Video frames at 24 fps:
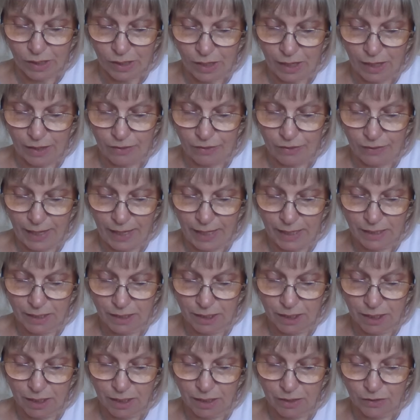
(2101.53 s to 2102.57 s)
And
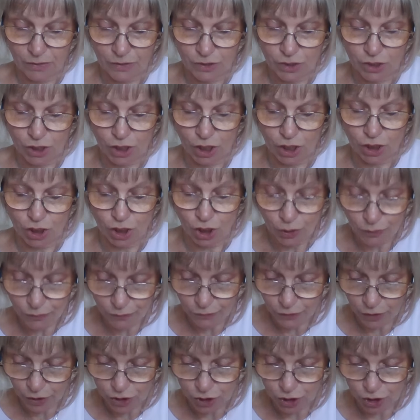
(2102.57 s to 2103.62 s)
then there's a new
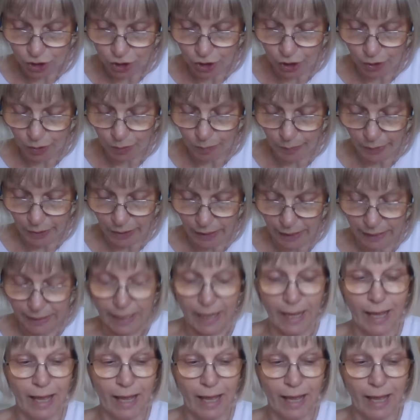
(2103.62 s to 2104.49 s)
floss tuber, and